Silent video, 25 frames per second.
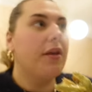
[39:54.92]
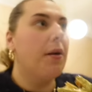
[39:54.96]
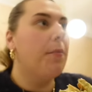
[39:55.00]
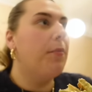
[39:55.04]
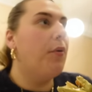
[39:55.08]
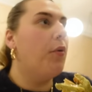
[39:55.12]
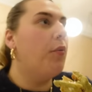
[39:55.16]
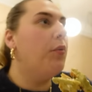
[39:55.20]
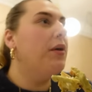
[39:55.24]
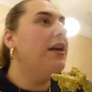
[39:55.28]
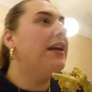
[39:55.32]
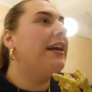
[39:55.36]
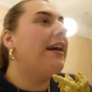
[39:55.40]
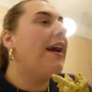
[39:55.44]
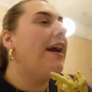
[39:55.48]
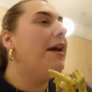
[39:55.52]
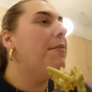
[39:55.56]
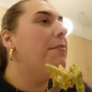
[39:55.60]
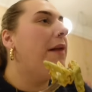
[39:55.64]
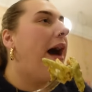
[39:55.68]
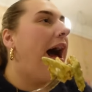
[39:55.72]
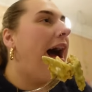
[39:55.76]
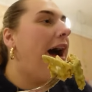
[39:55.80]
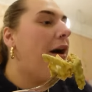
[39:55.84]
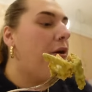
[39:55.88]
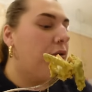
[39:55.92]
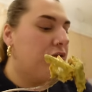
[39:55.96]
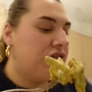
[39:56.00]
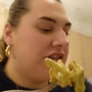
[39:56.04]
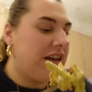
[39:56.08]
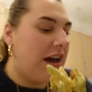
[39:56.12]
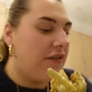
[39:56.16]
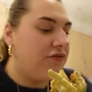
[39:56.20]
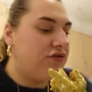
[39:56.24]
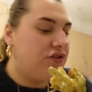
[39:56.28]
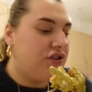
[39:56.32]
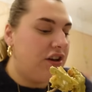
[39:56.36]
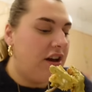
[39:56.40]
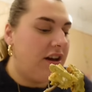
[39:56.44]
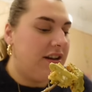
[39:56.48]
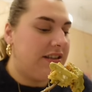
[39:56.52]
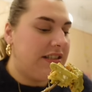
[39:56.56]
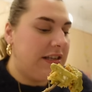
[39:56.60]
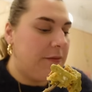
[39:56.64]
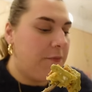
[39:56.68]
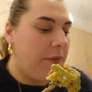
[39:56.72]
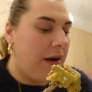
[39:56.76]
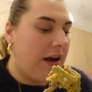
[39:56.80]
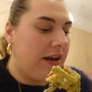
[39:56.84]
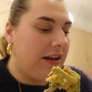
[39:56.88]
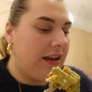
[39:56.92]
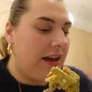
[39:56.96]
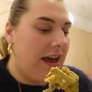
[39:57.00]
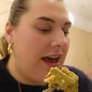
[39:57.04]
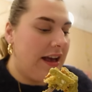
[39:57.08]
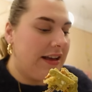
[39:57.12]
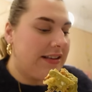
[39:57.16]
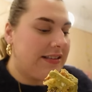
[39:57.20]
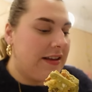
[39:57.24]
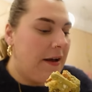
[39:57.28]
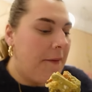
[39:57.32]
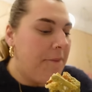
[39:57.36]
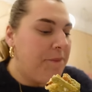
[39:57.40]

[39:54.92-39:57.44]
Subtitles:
But we came out to have dirty pancakes.